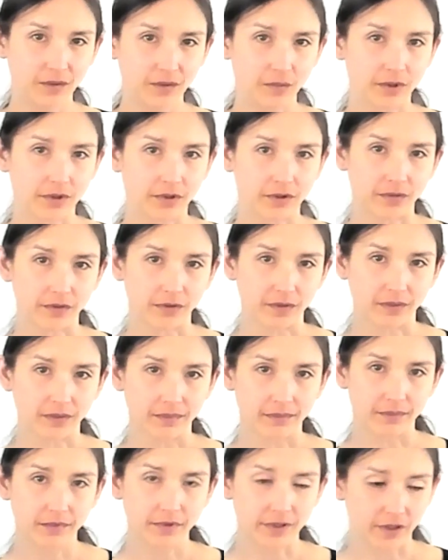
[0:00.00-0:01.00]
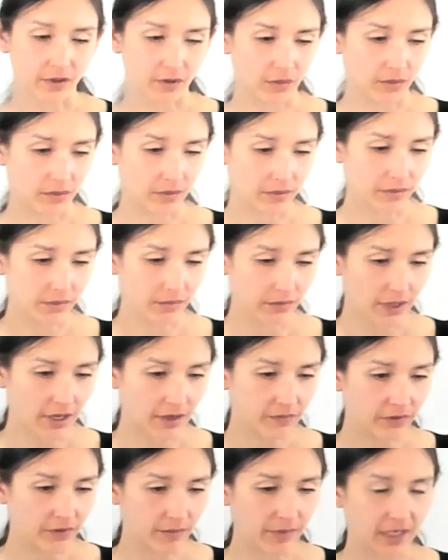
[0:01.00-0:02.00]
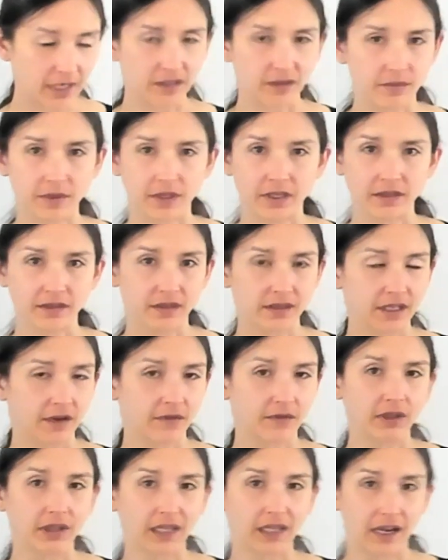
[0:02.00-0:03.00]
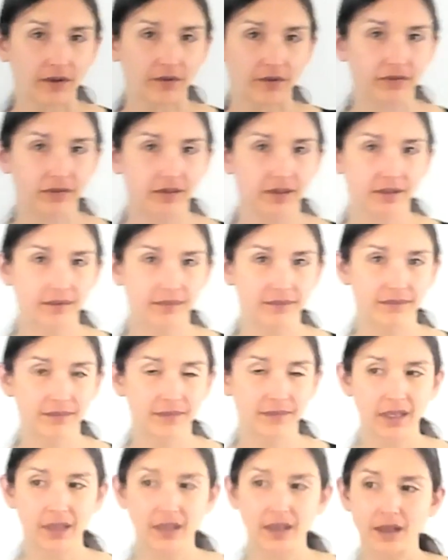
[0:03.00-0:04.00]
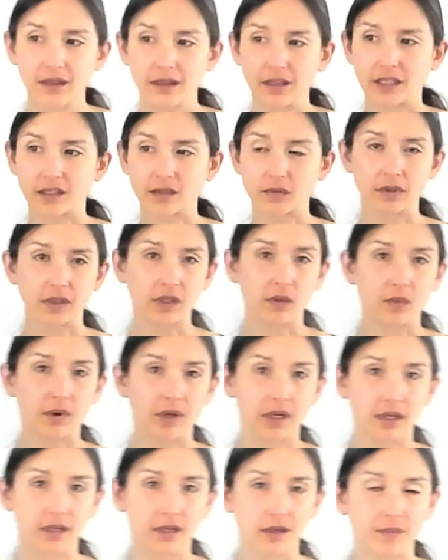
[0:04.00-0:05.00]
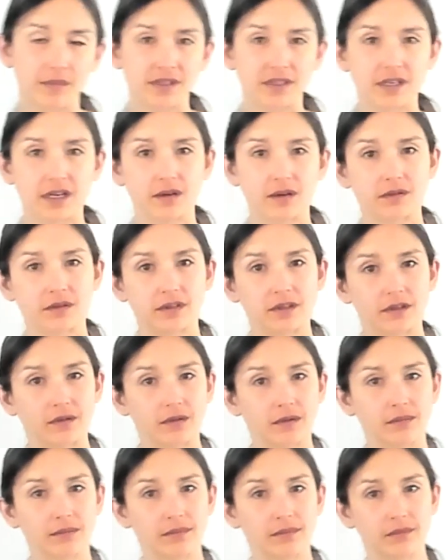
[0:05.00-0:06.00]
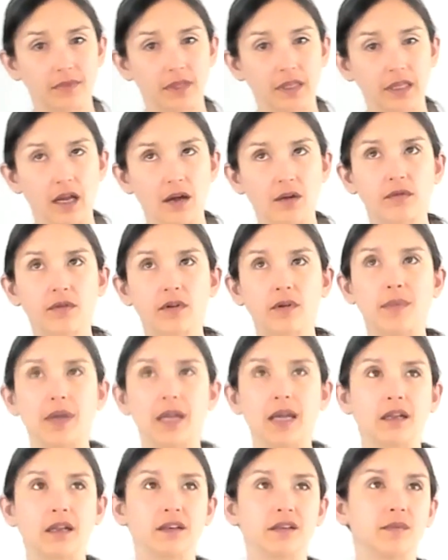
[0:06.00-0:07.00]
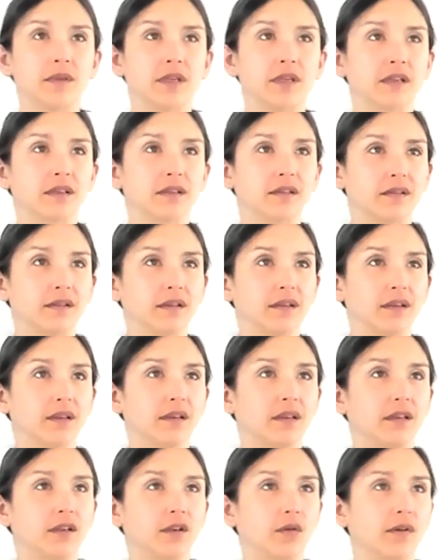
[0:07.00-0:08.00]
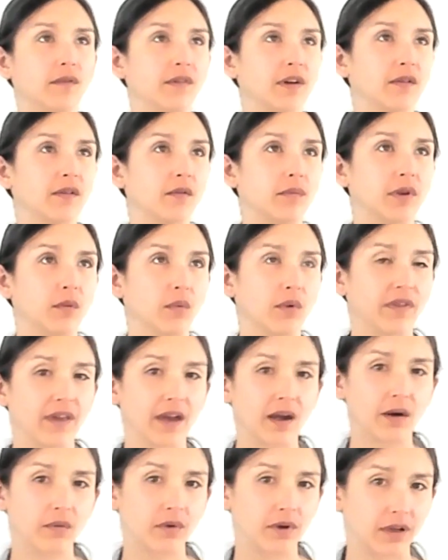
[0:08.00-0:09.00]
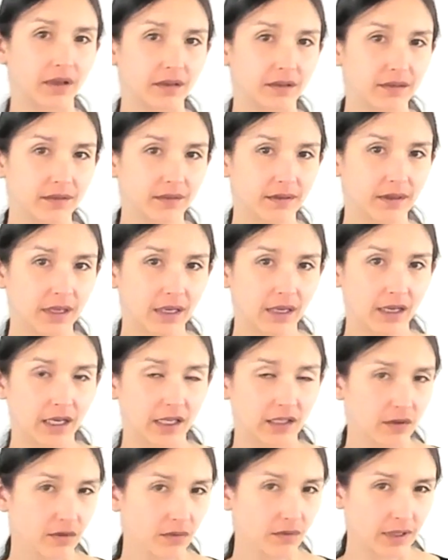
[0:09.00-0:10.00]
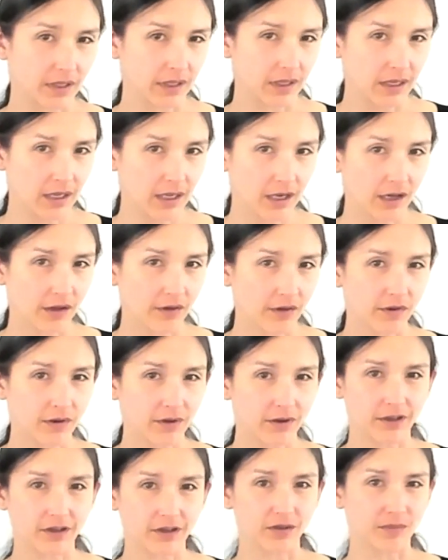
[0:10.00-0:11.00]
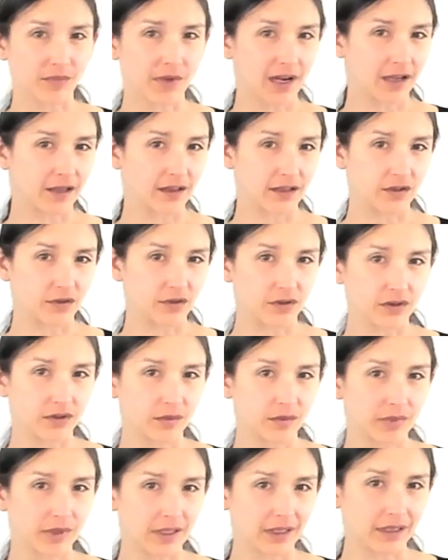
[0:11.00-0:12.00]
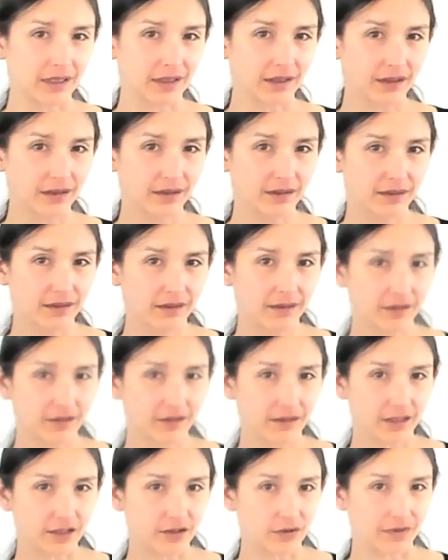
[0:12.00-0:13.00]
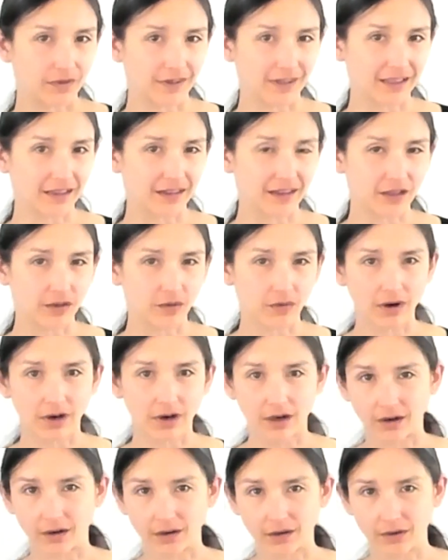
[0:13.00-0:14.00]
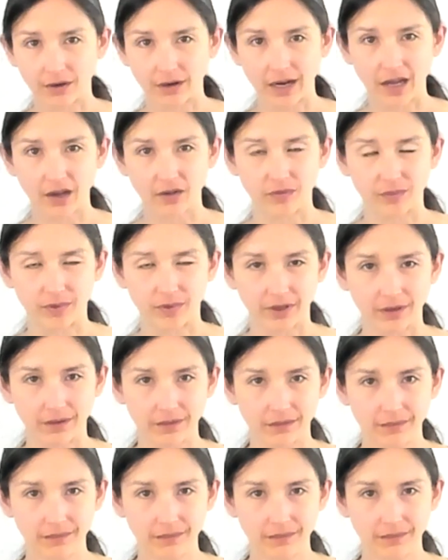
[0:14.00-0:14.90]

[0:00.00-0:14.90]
Wonderful. So love remains because it never left. That's really what it comes down to. Love remains because you have never been without it. It's only a thought in your mind that you could be, that you think that you are or have been.